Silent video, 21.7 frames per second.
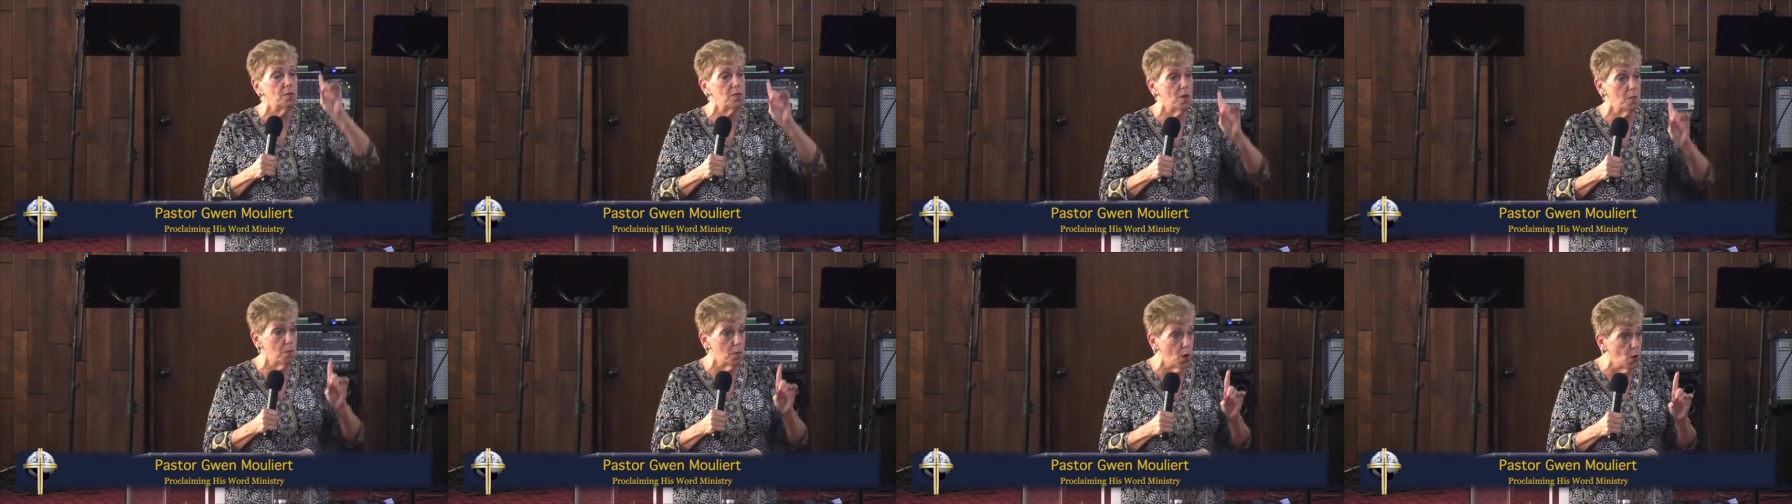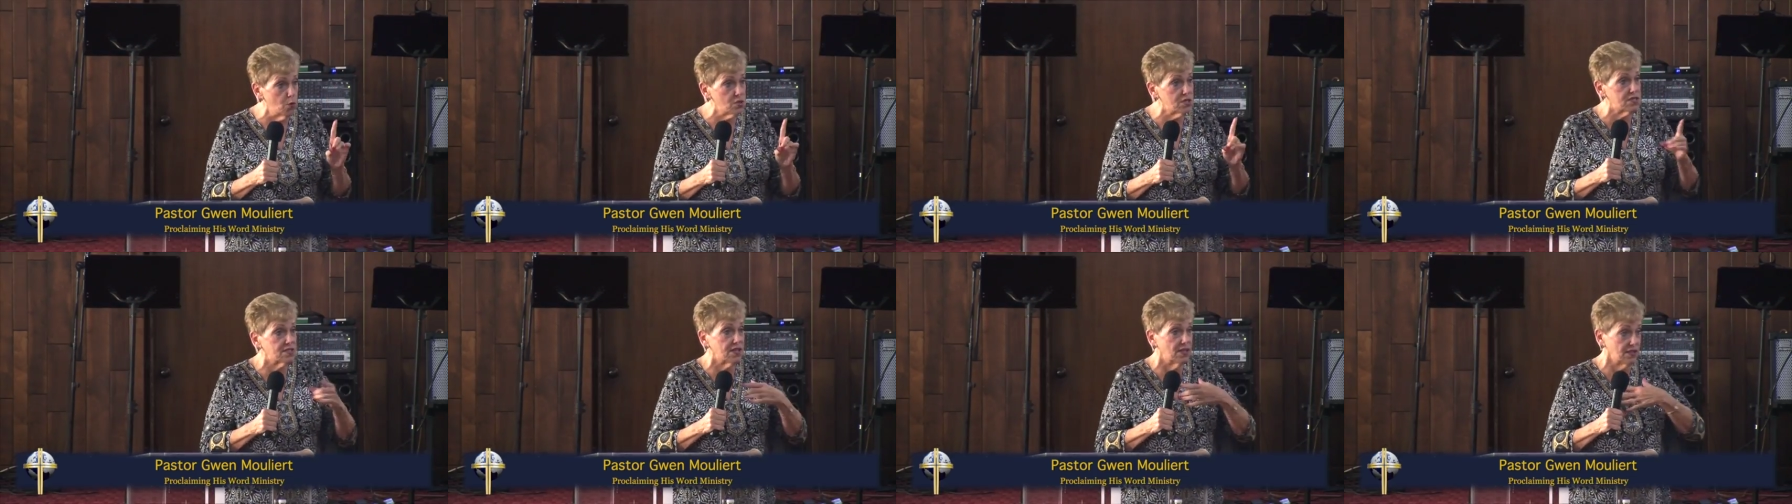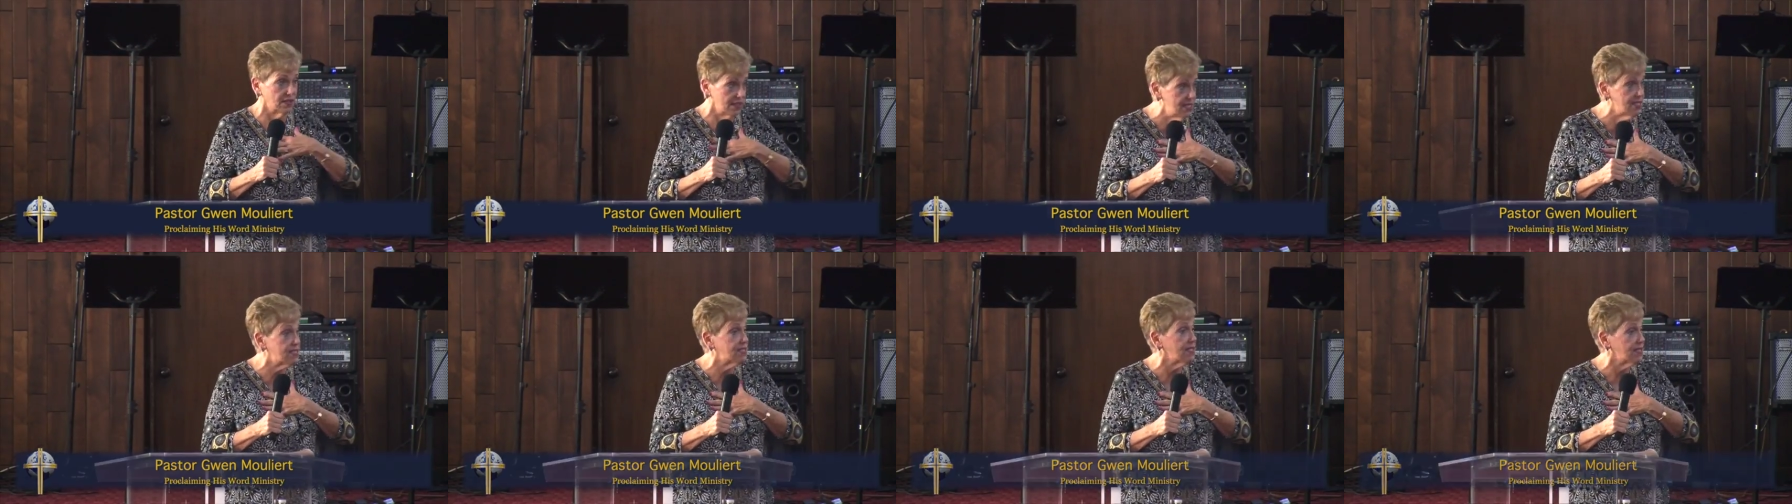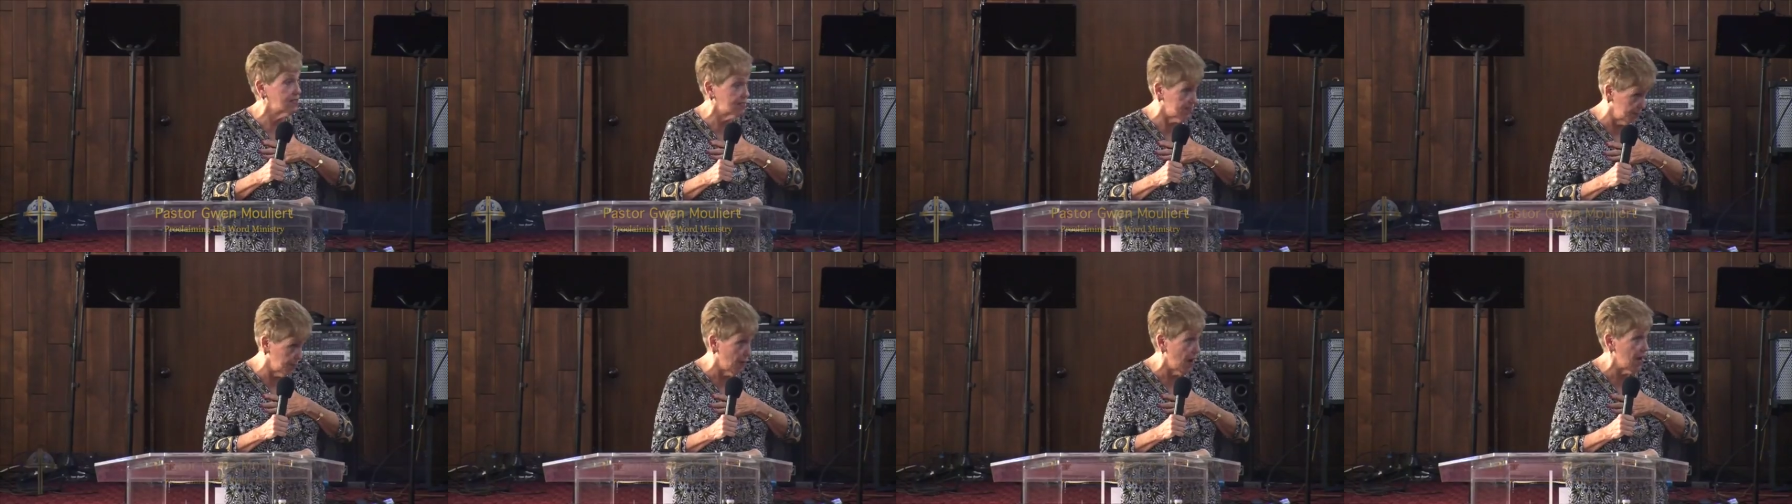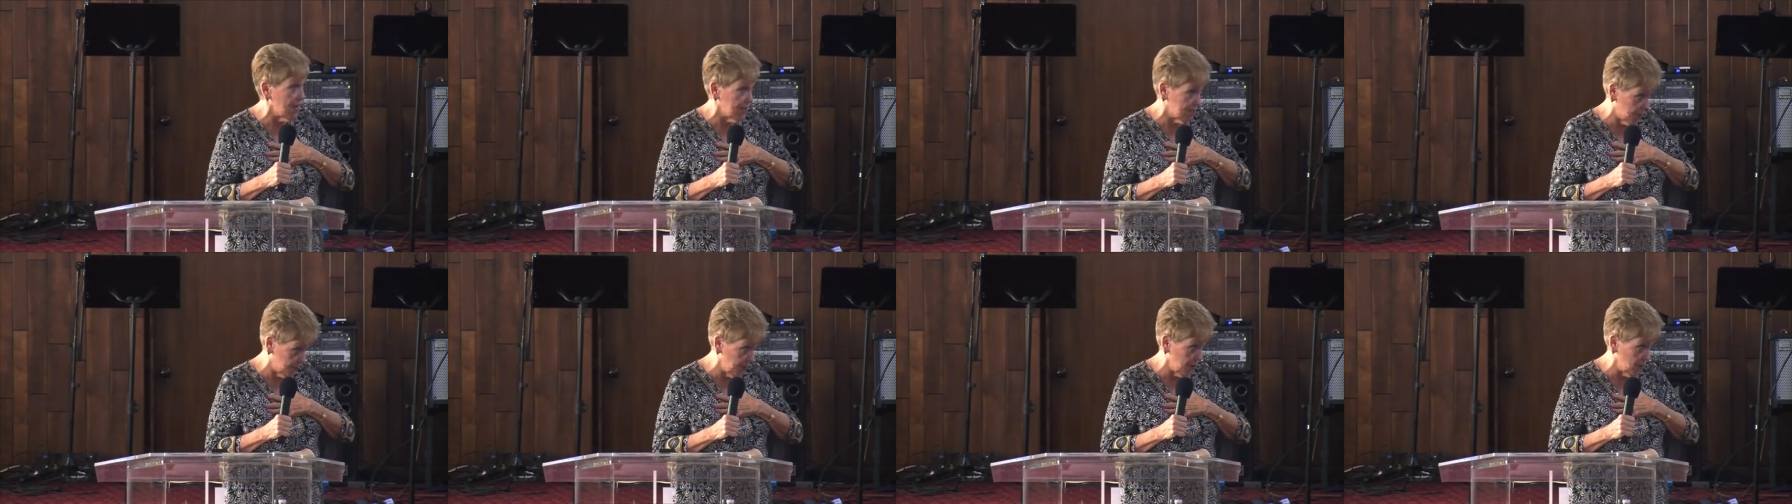Him the most, at least this is my
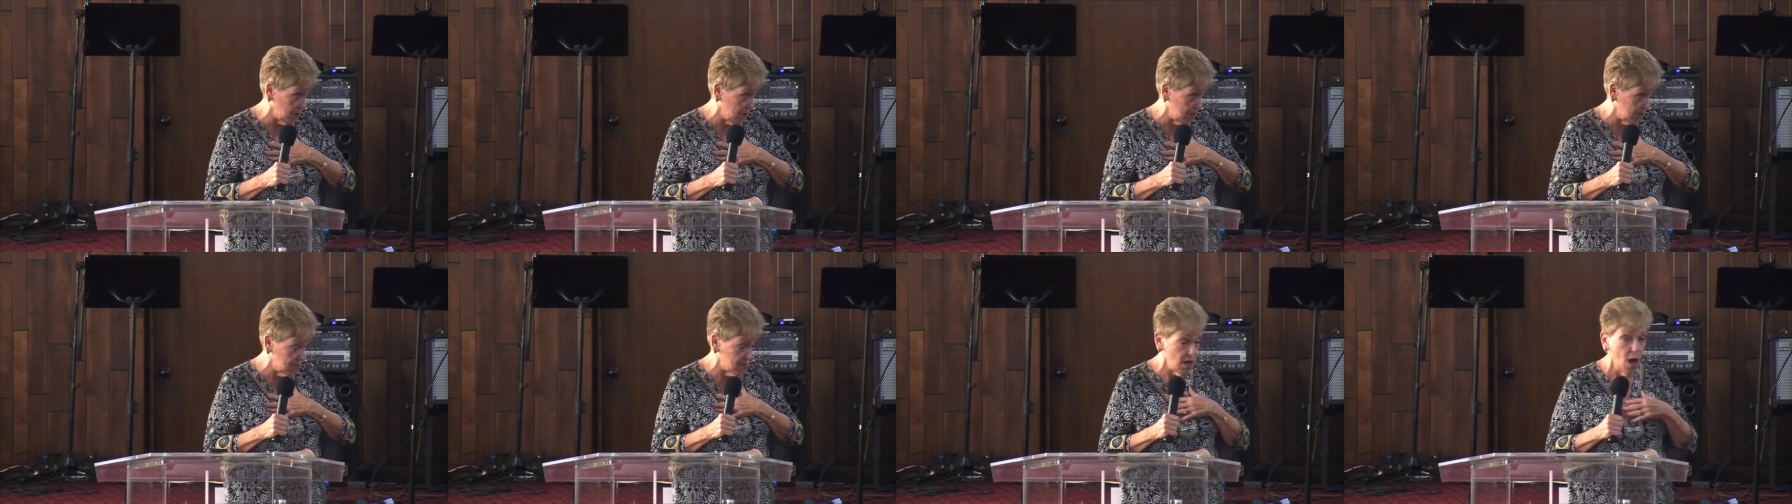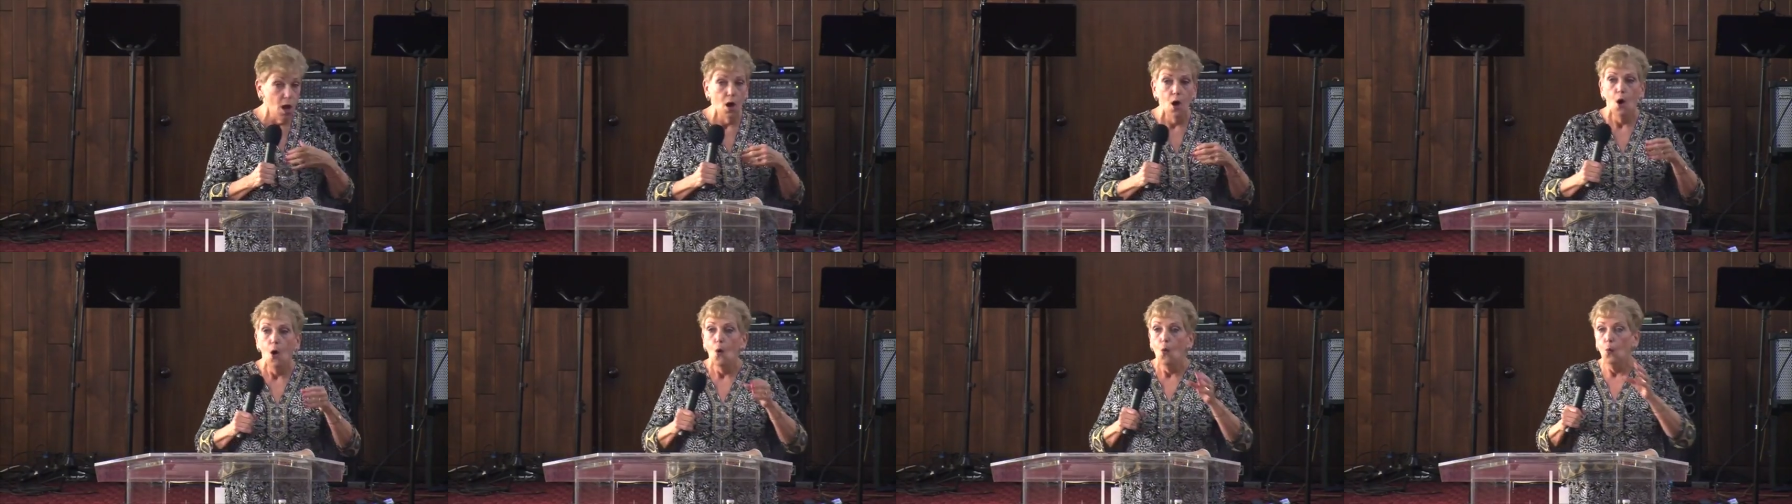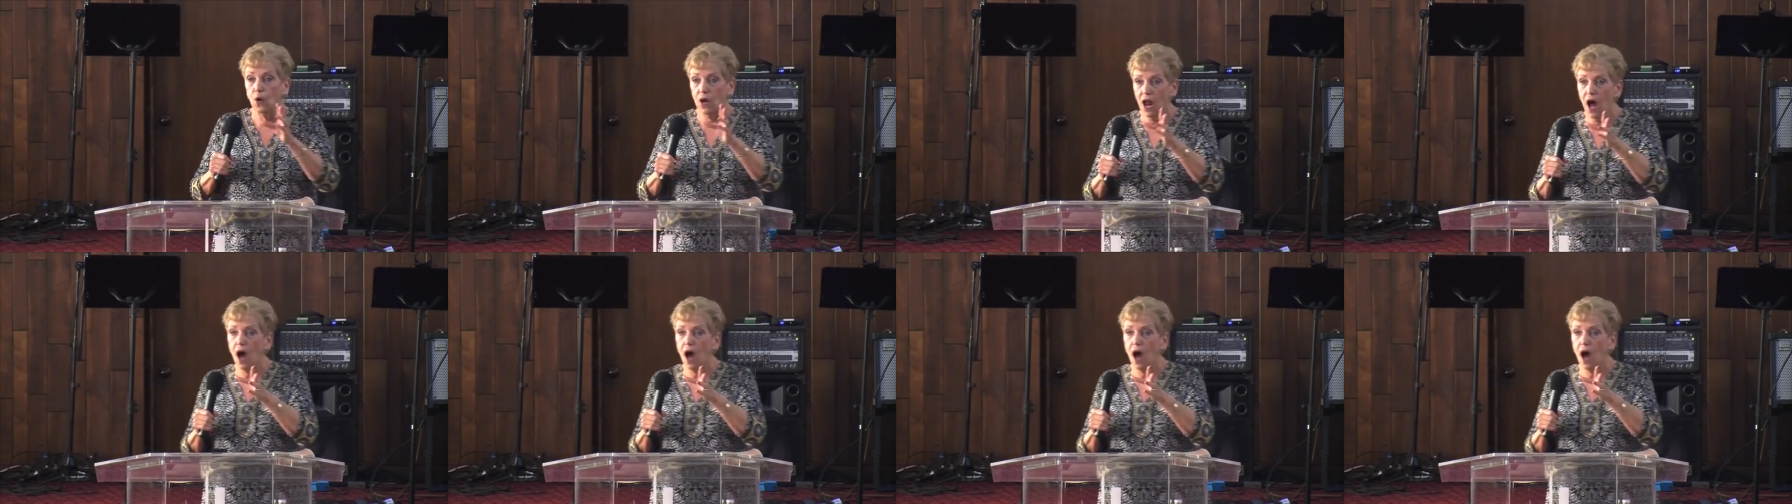experience, when